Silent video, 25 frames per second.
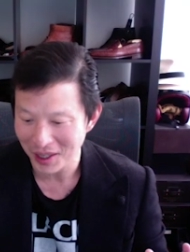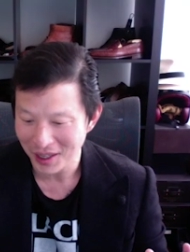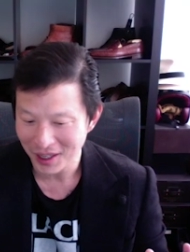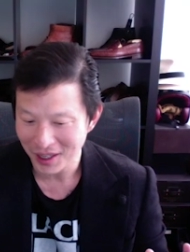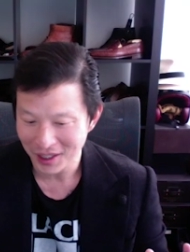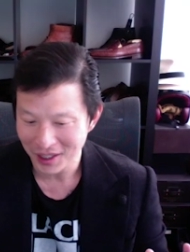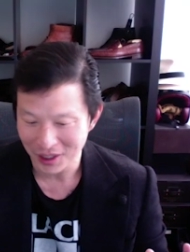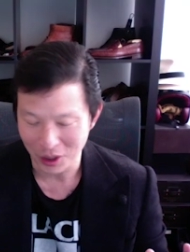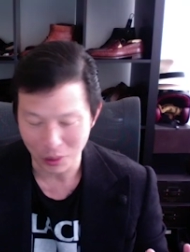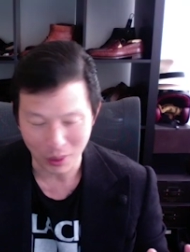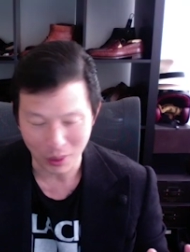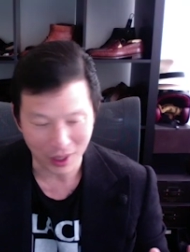
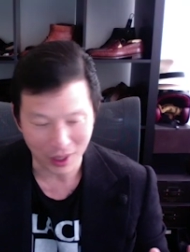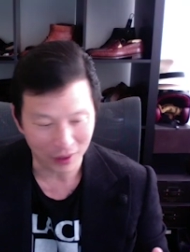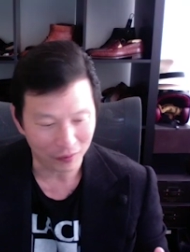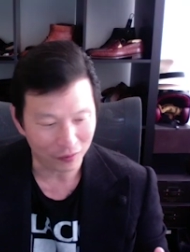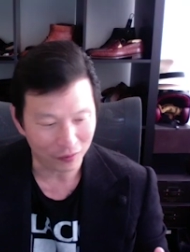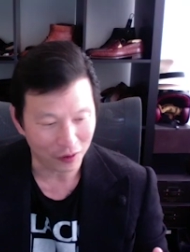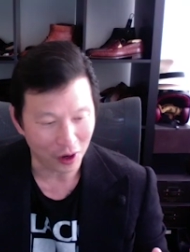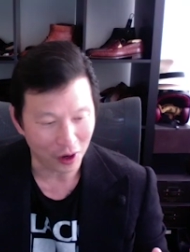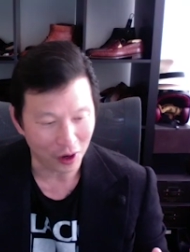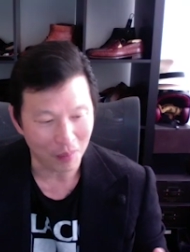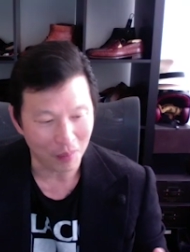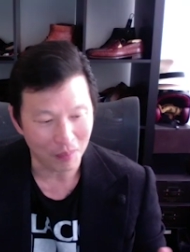You went
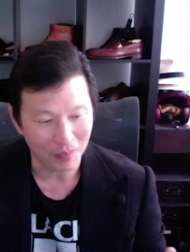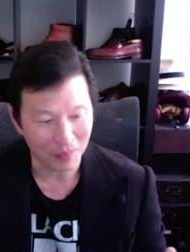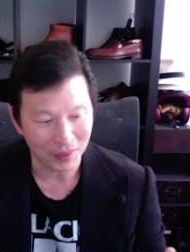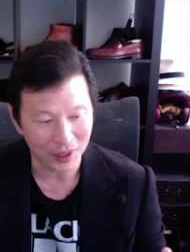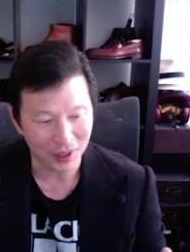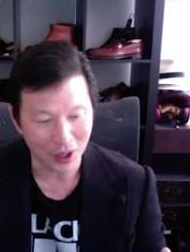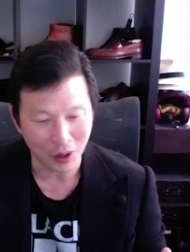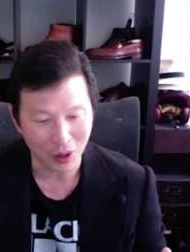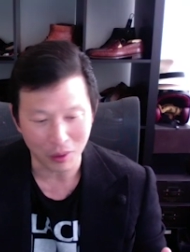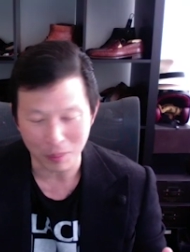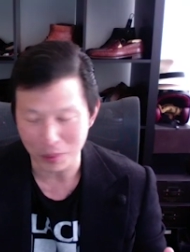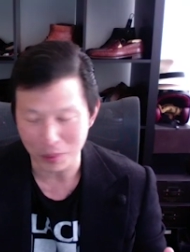from you
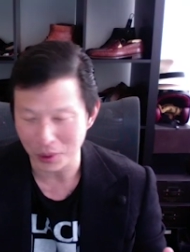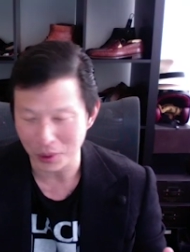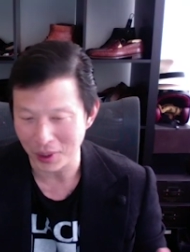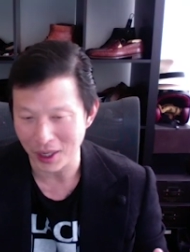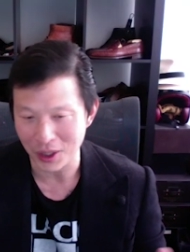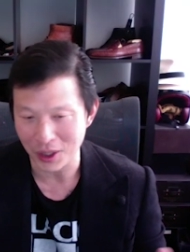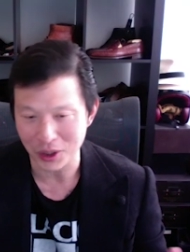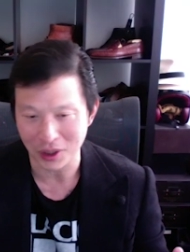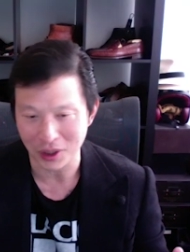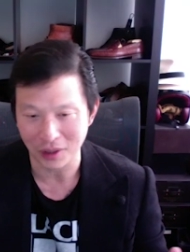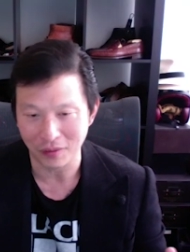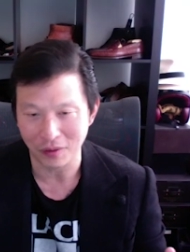know the
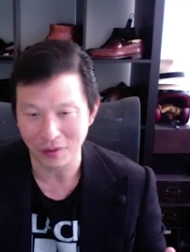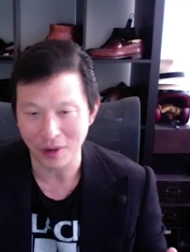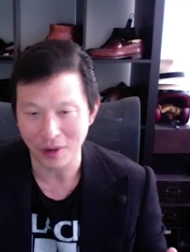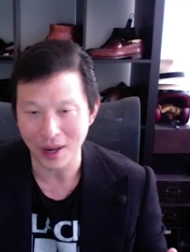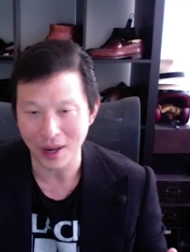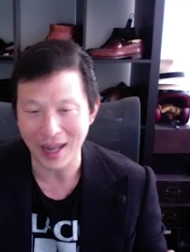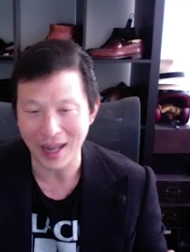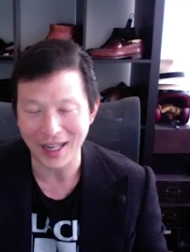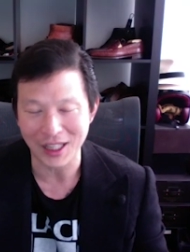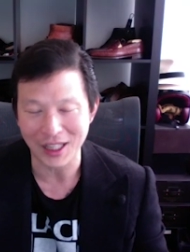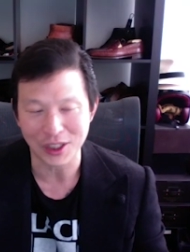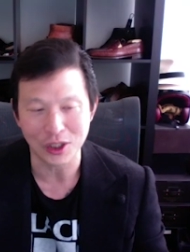production of I
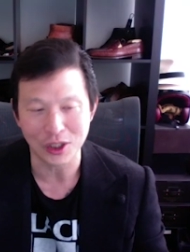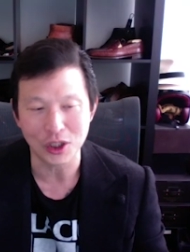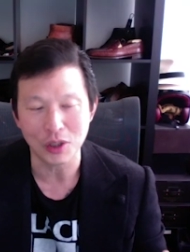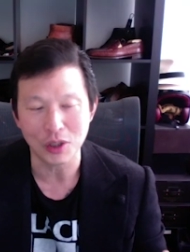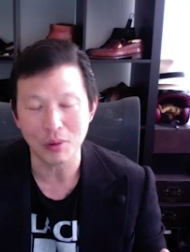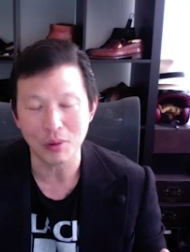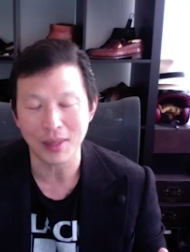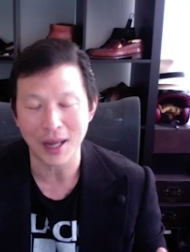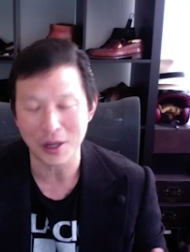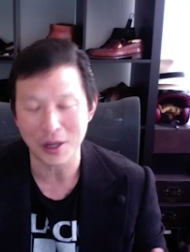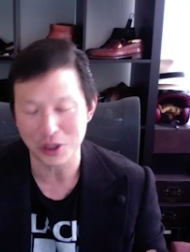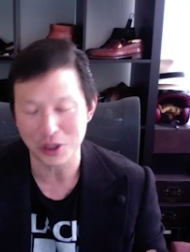guess in
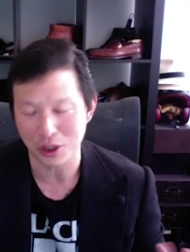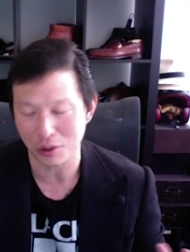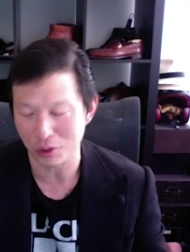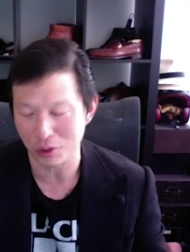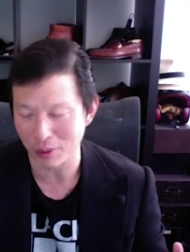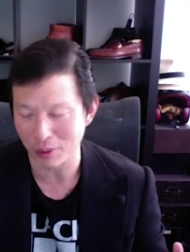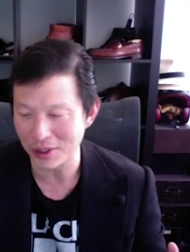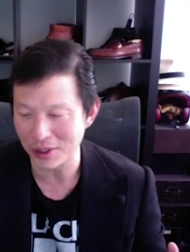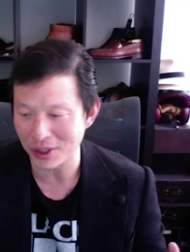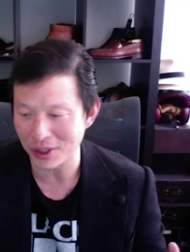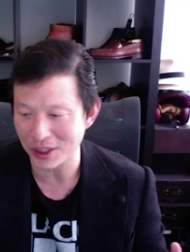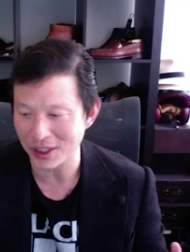2000 it was around
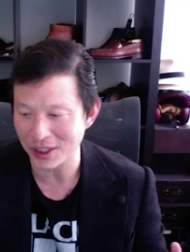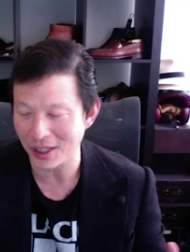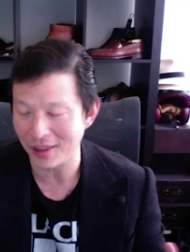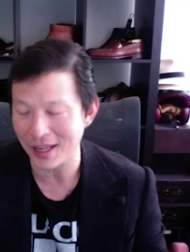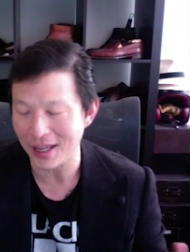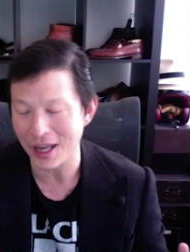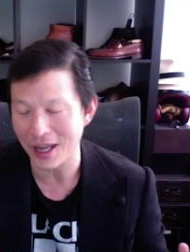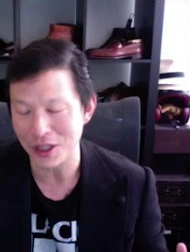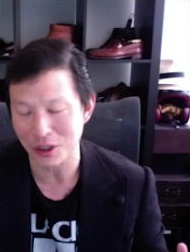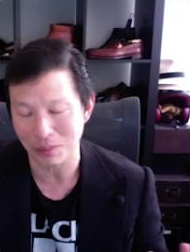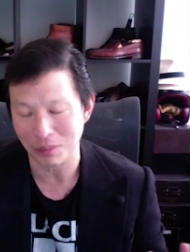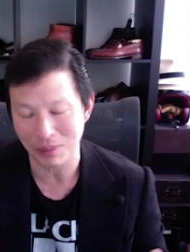
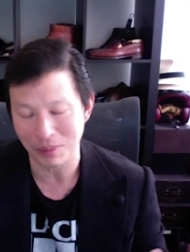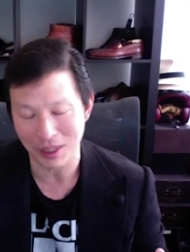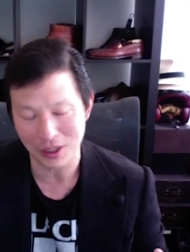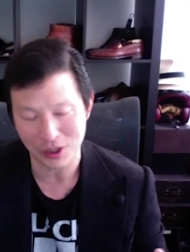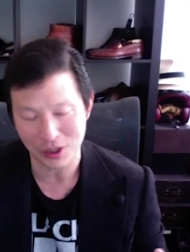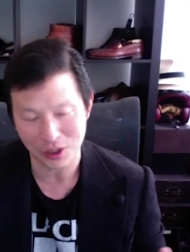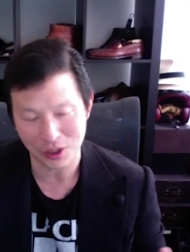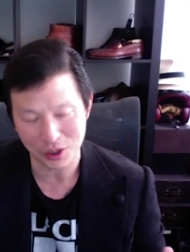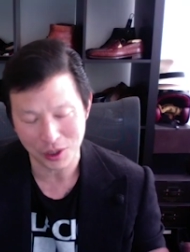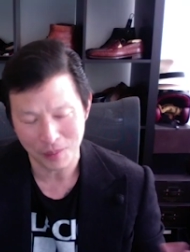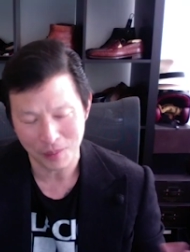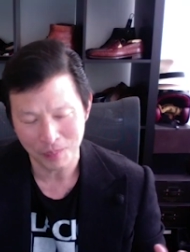16,000 pieces.